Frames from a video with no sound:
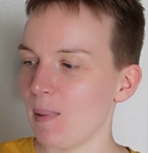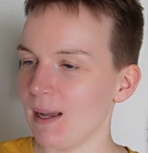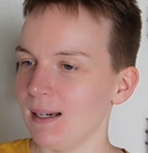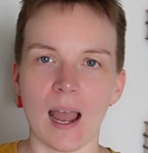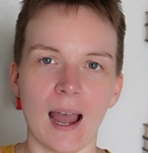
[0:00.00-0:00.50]

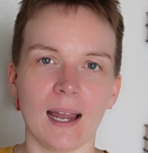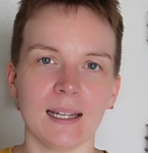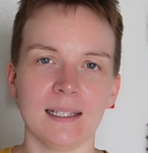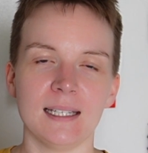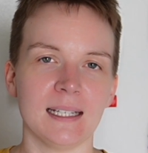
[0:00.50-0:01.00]
But
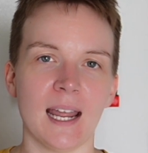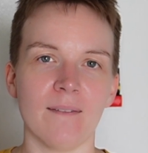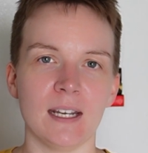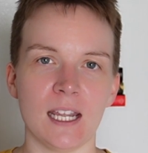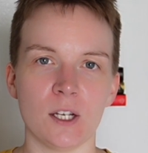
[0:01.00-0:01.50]
I didn't have
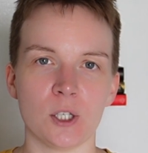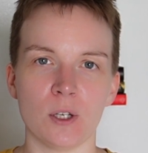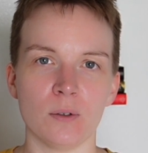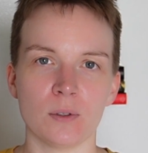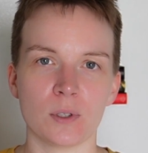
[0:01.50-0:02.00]
any
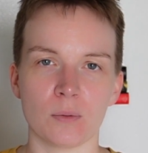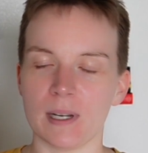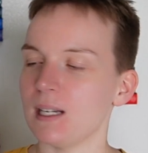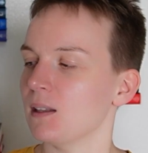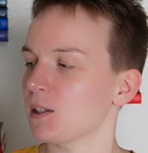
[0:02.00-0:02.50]
issues
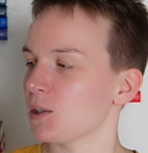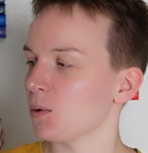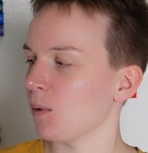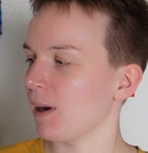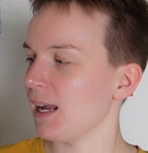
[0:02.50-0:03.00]
reading this
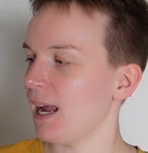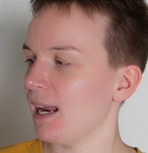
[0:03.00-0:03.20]
story,